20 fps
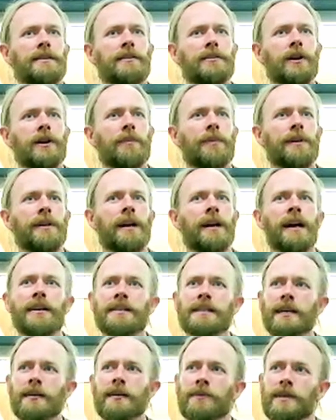to open your
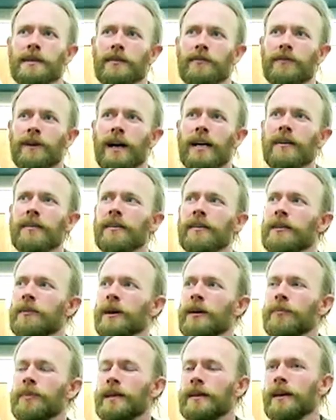eyes up to the fact that there
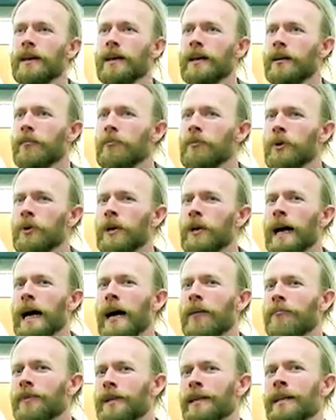might be more
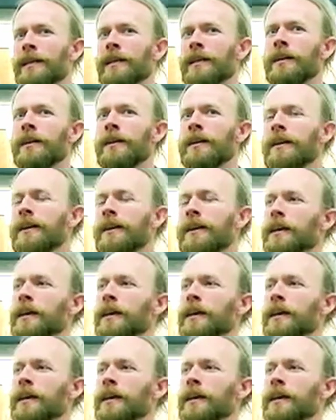happening here